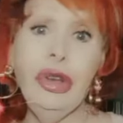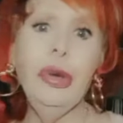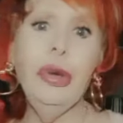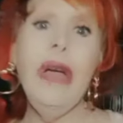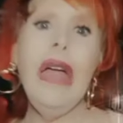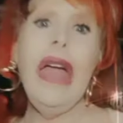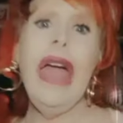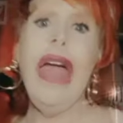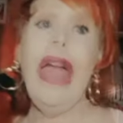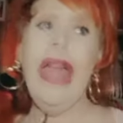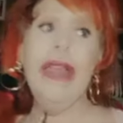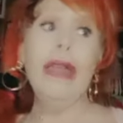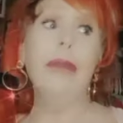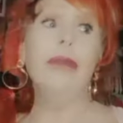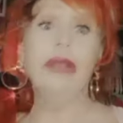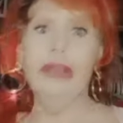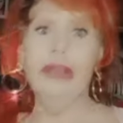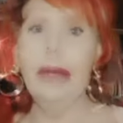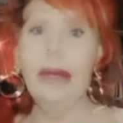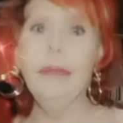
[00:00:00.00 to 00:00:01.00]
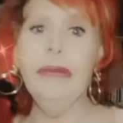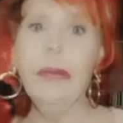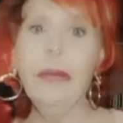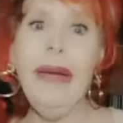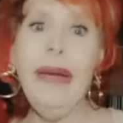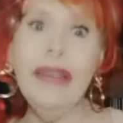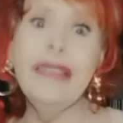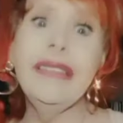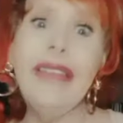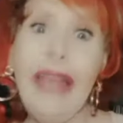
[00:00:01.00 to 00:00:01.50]
And I'm going to let Miss Paytas
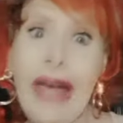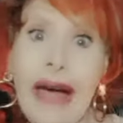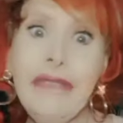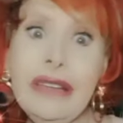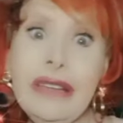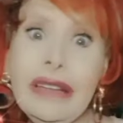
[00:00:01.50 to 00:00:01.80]
have it.